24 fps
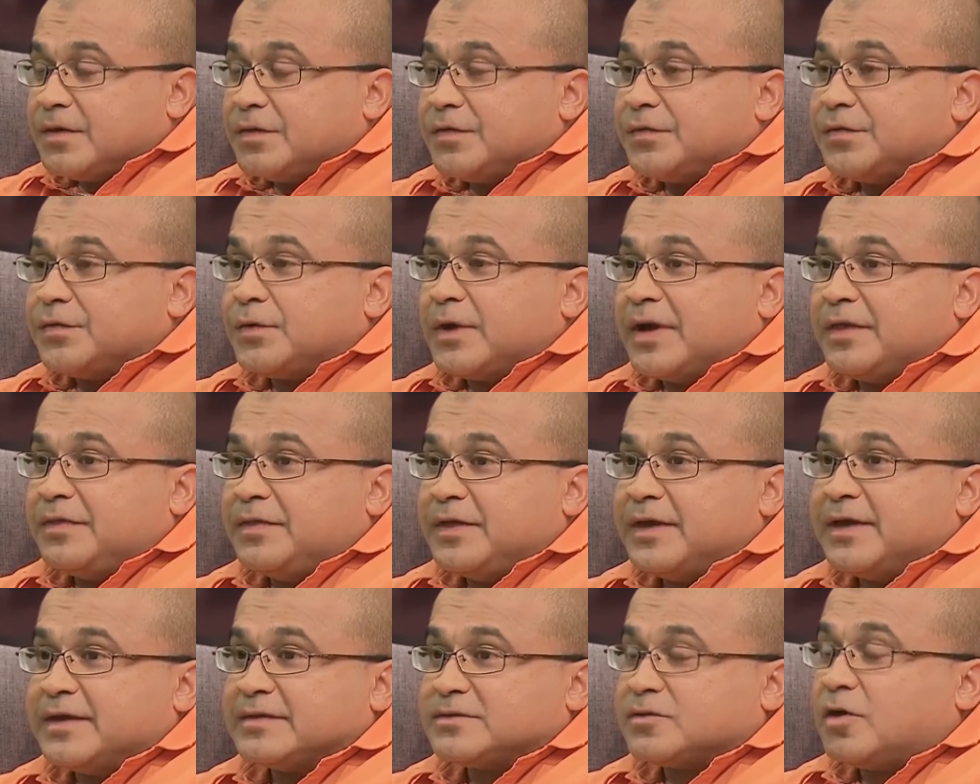So I
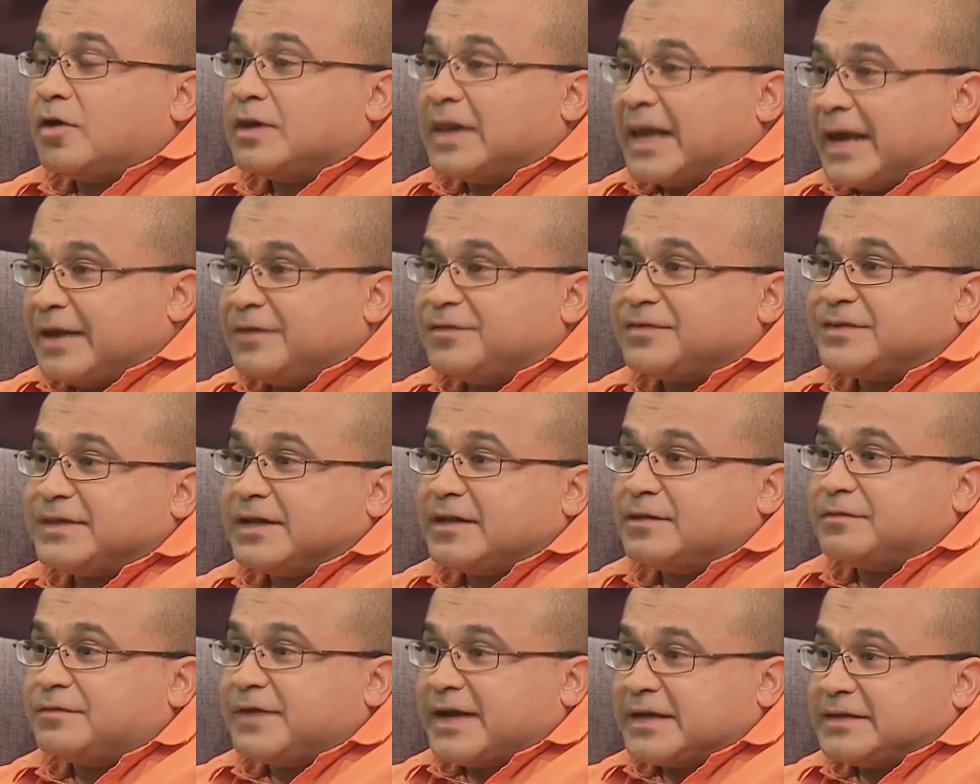think it's all
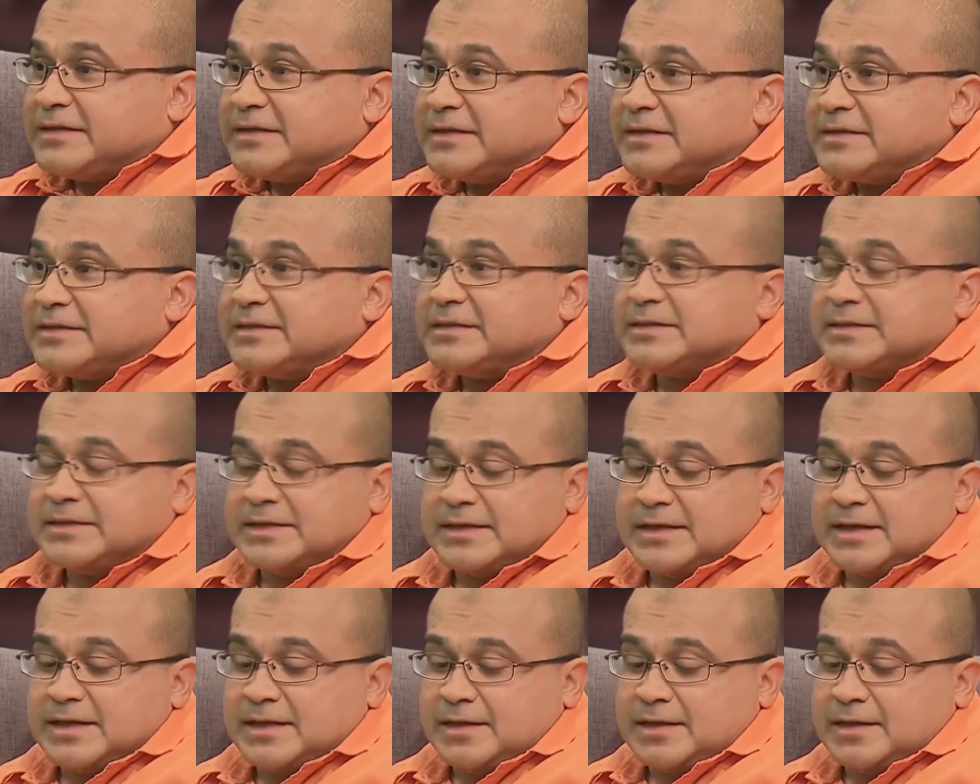lifestyle factors,